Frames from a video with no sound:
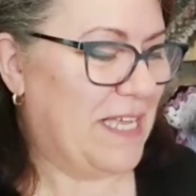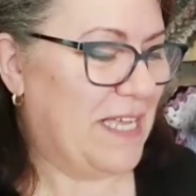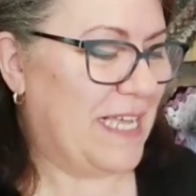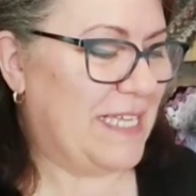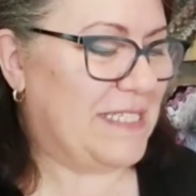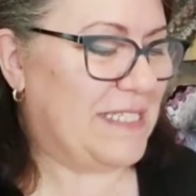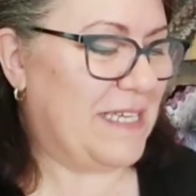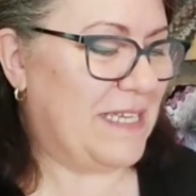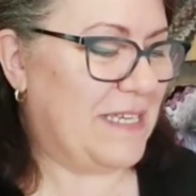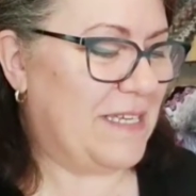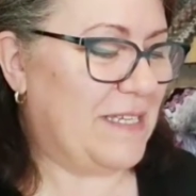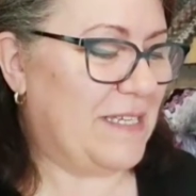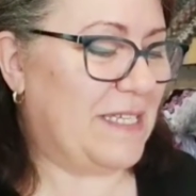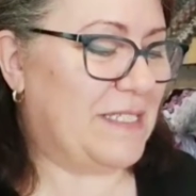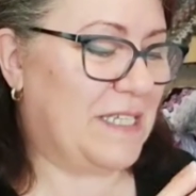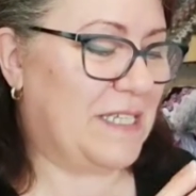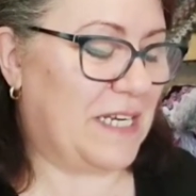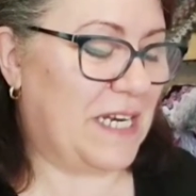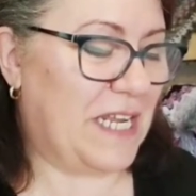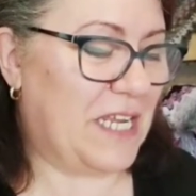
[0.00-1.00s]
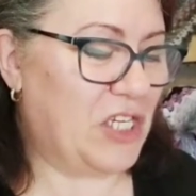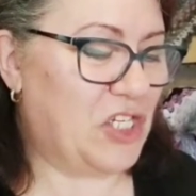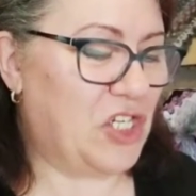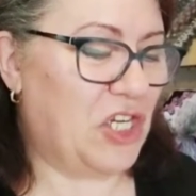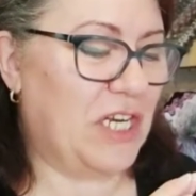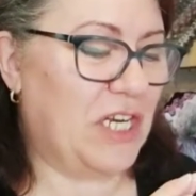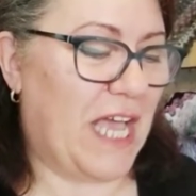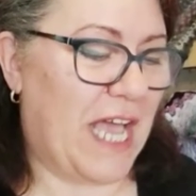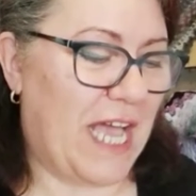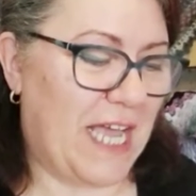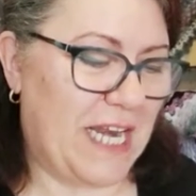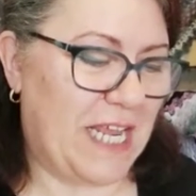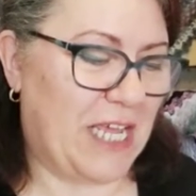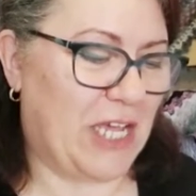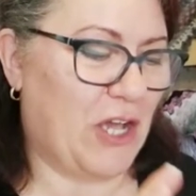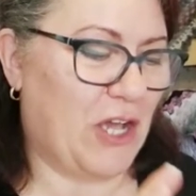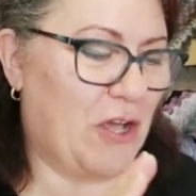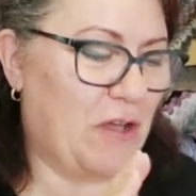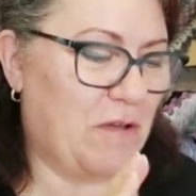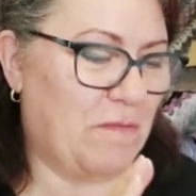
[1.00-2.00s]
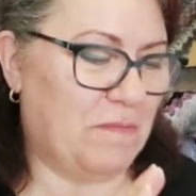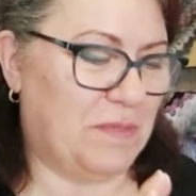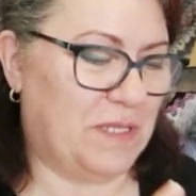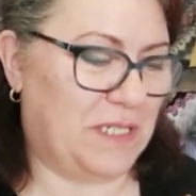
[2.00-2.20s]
It's a Tunisian honeycomb